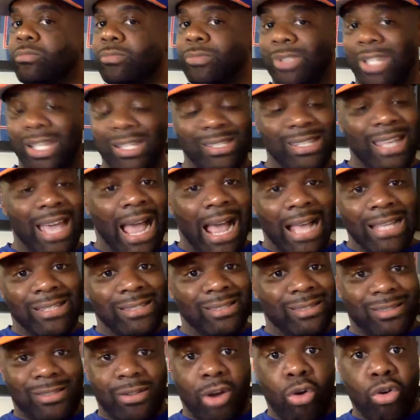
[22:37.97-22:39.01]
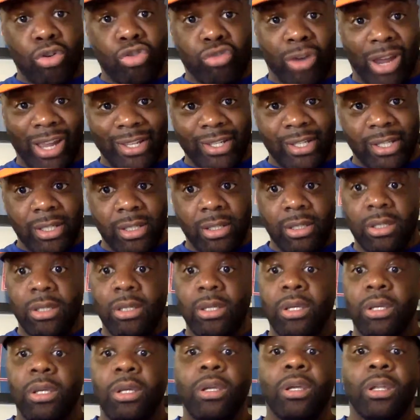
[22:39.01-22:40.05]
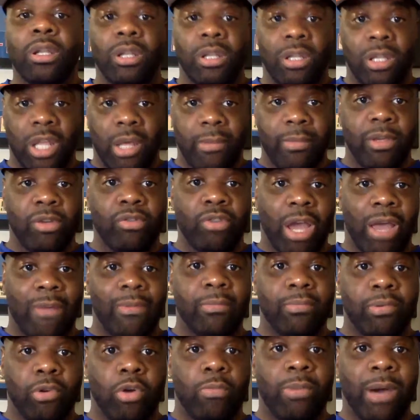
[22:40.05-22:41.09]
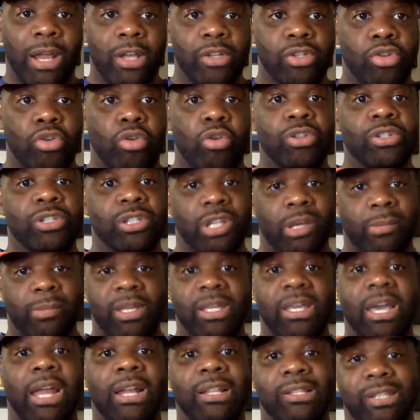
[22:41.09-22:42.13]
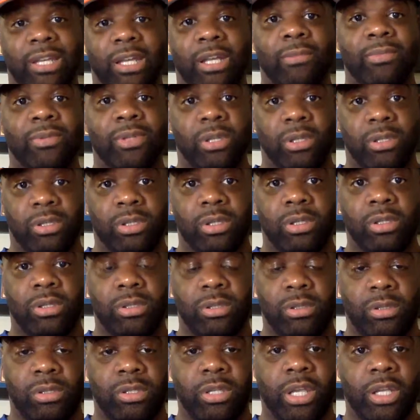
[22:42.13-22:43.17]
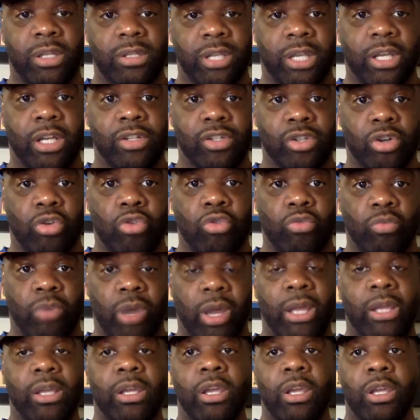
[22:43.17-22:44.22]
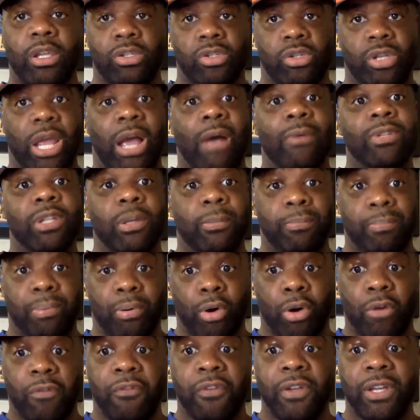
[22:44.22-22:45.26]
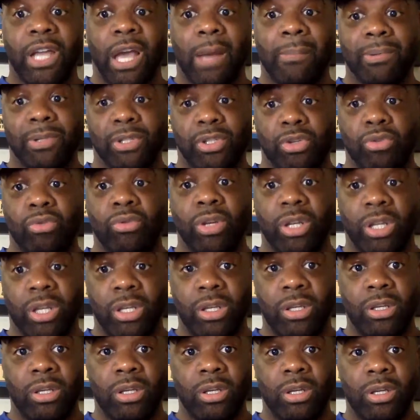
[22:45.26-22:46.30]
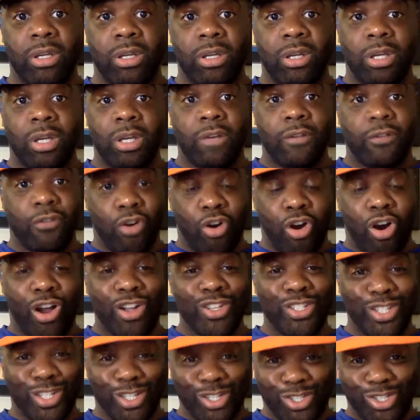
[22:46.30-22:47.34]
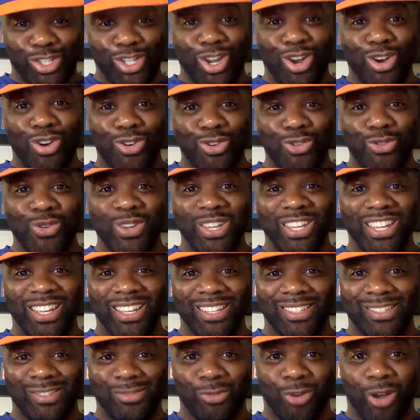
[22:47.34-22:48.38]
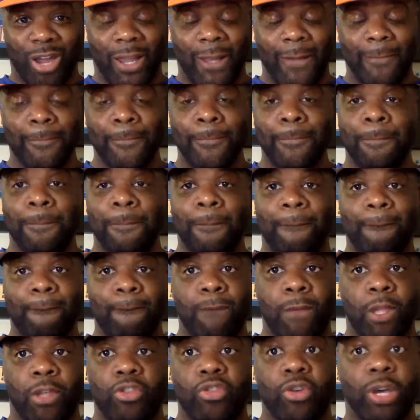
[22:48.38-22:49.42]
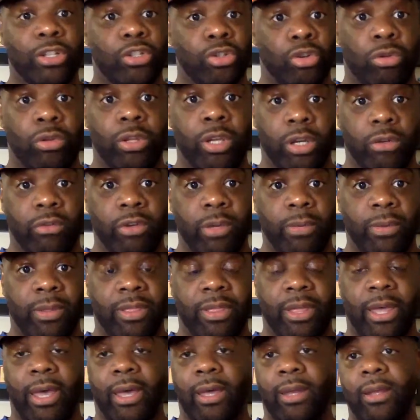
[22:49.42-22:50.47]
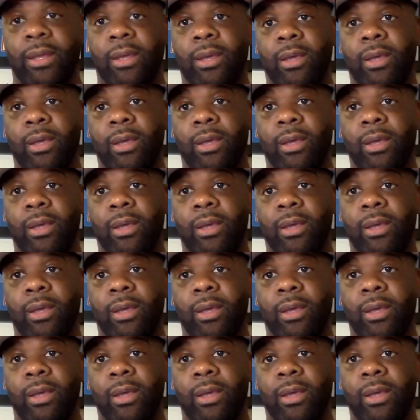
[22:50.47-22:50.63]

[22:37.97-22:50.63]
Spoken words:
this guy's going crazy. Let me grab the bull by his horns and let me kind of take him to take us home, right? So that was a perfect opportunity for RJ to show who he is, right? So I totally agree with that.